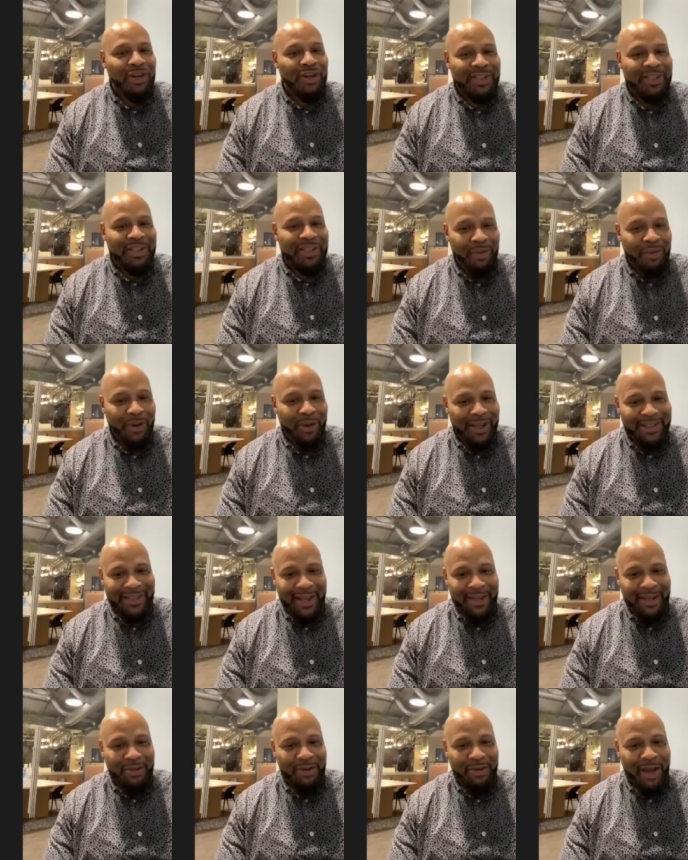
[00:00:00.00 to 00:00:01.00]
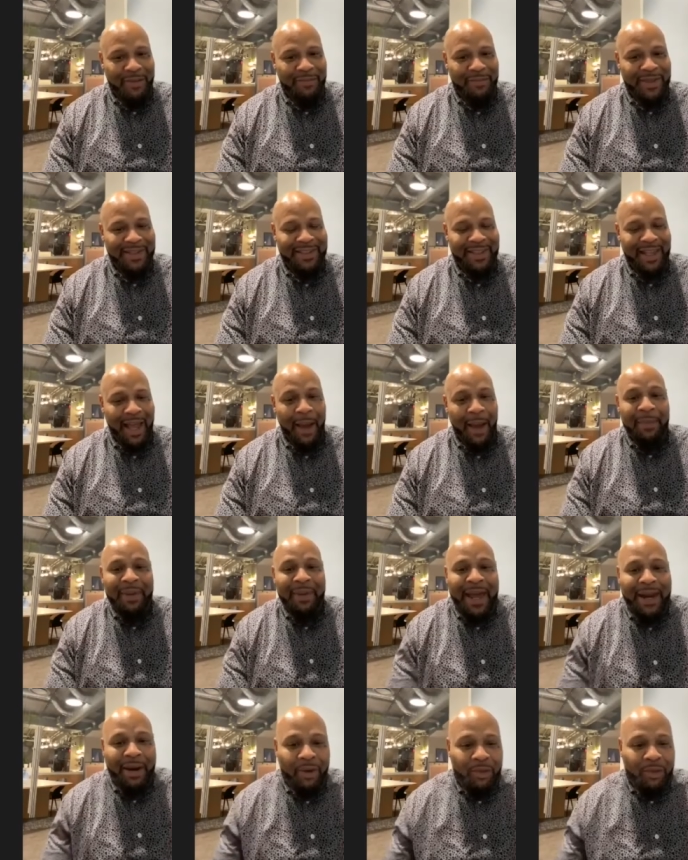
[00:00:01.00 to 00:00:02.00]
subways. I missed that. I mean,
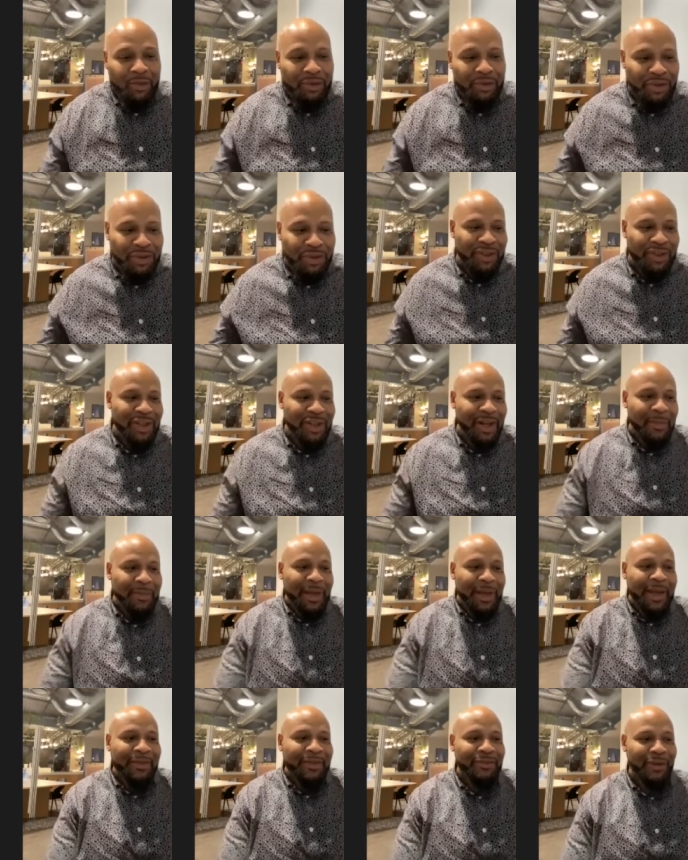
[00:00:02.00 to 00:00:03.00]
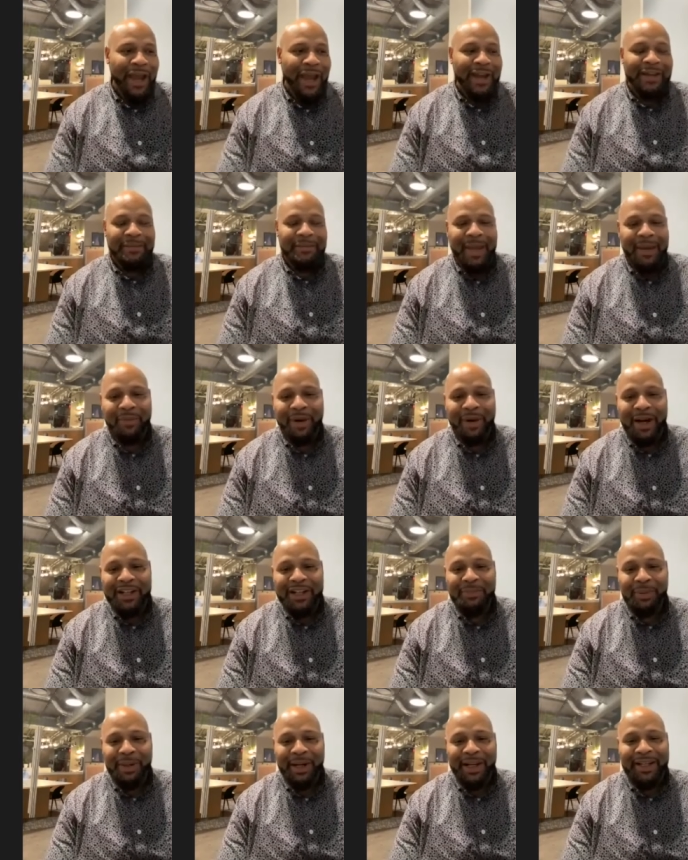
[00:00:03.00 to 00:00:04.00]
I'm not riding them that
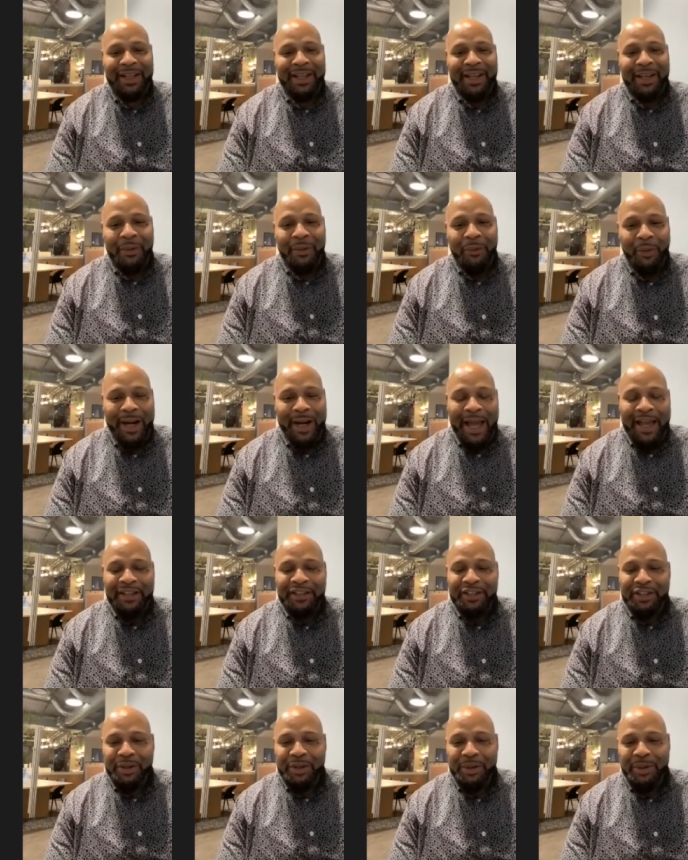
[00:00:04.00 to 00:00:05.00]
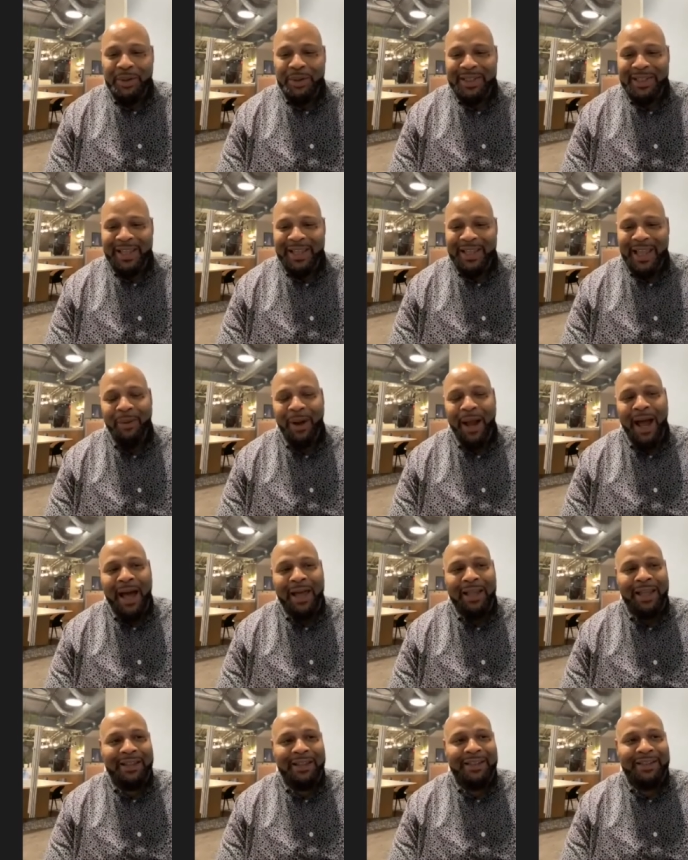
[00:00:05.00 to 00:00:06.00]
much, but when I do, it's like, wow,
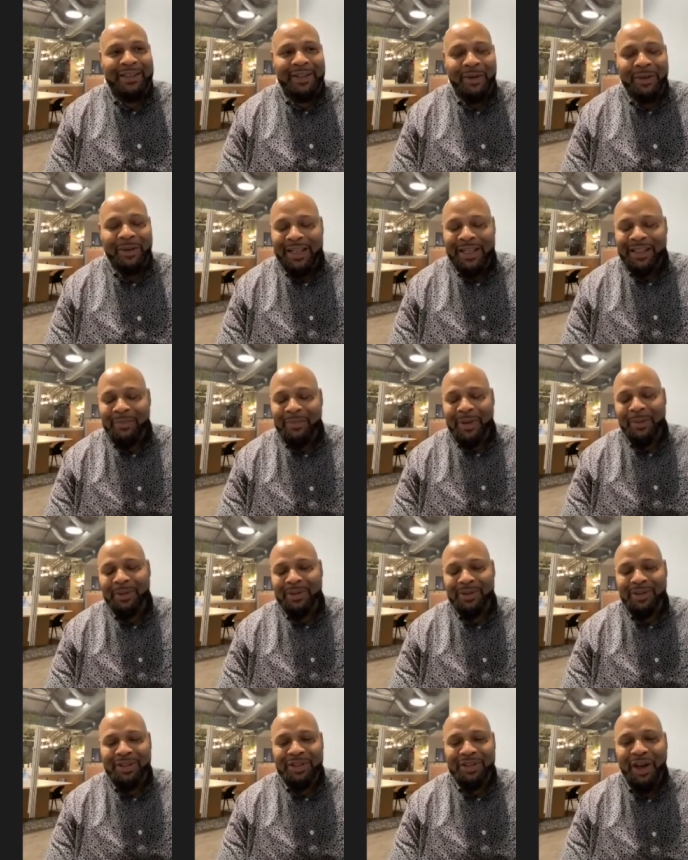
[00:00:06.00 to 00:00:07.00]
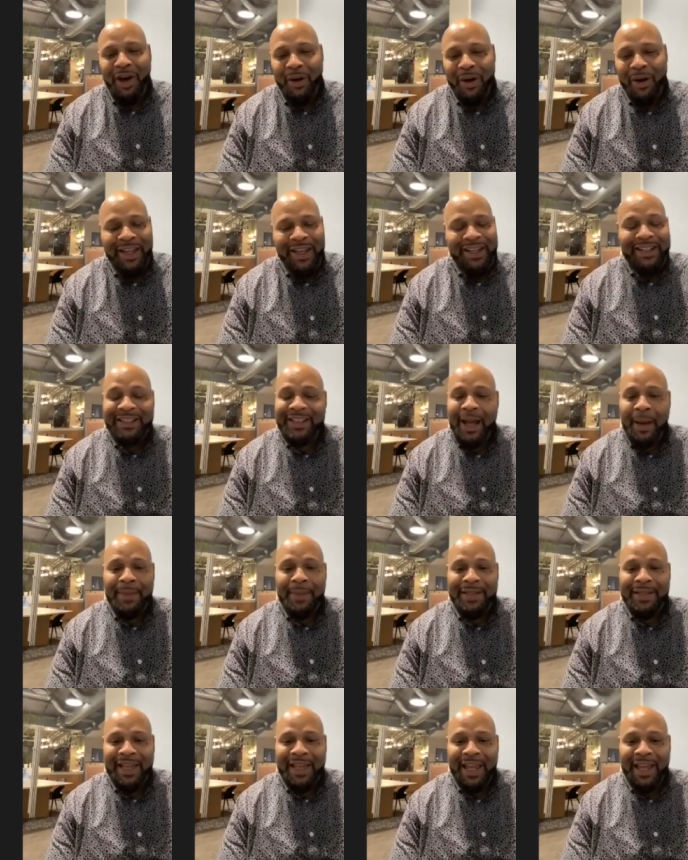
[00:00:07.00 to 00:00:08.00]
I like to be able to just go at any time of
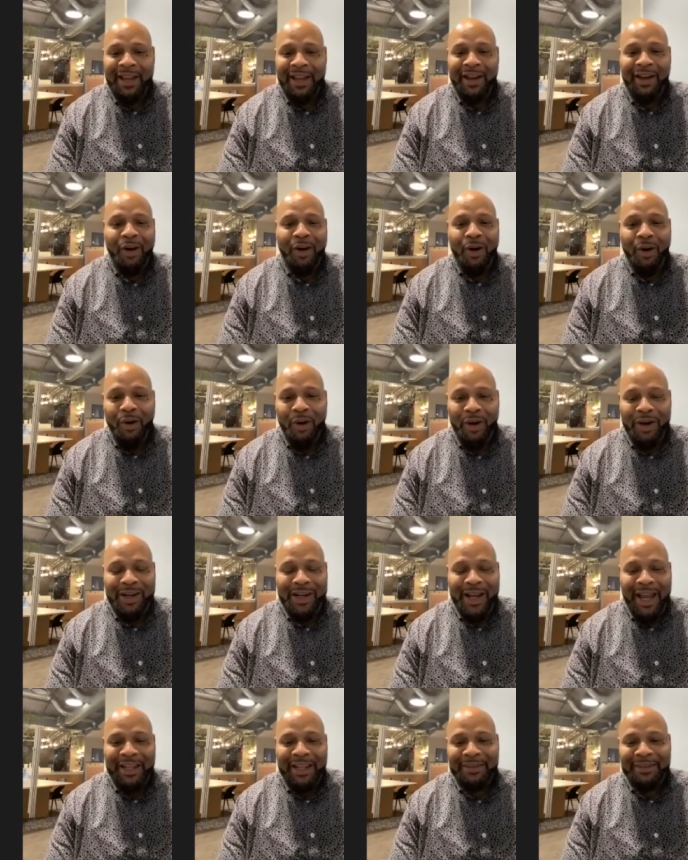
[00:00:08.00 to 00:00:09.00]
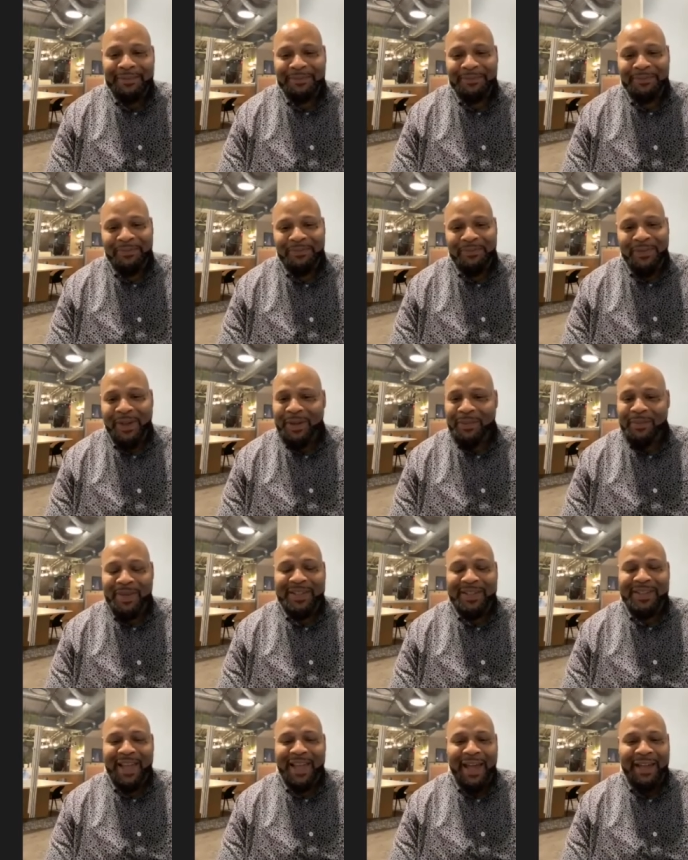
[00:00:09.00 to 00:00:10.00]
the day or night.
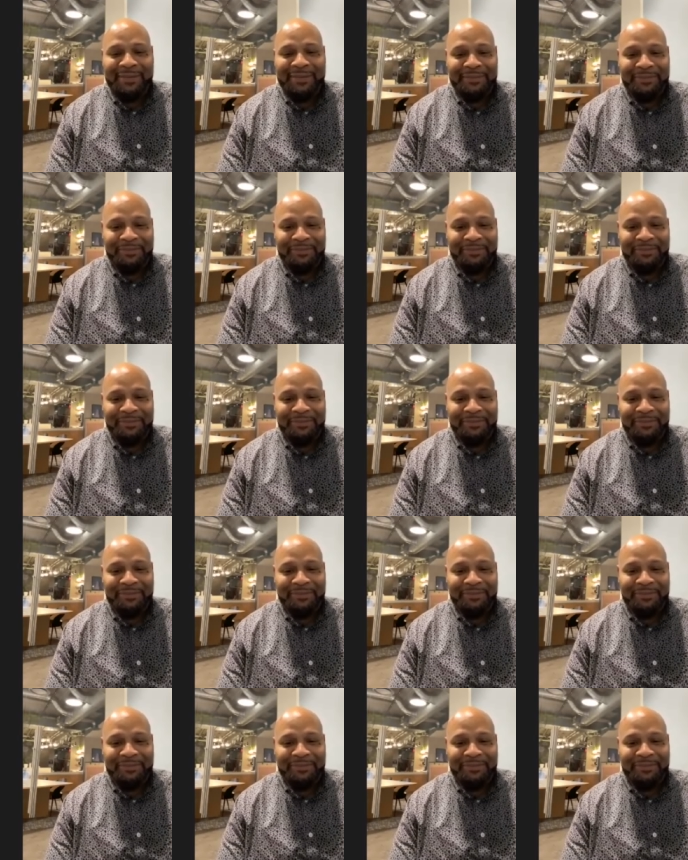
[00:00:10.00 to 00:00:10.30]
Miss that.